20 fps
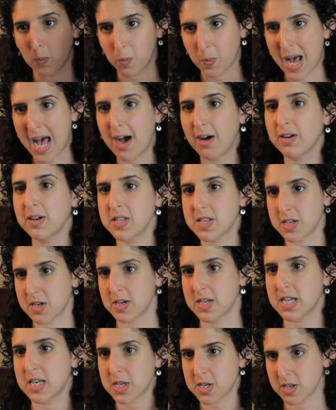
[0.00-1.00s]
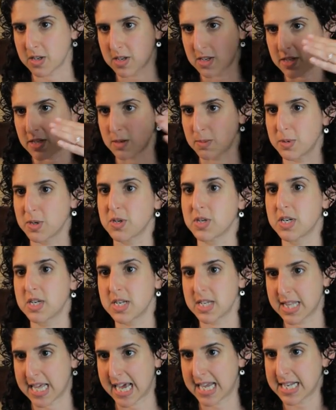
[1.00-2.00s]
how does your attentional distribution
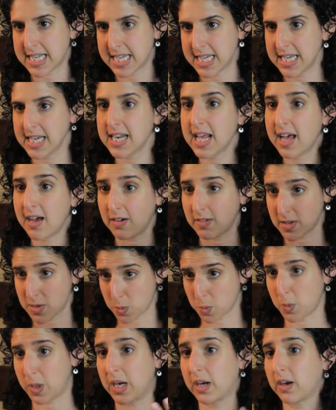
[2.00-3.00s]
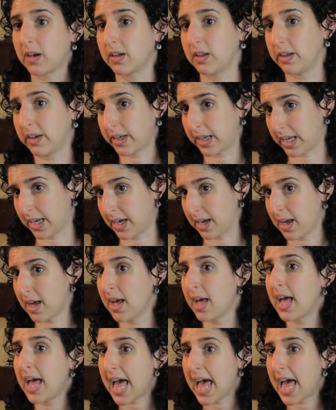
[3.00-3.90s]
to that scene, how does where you're looking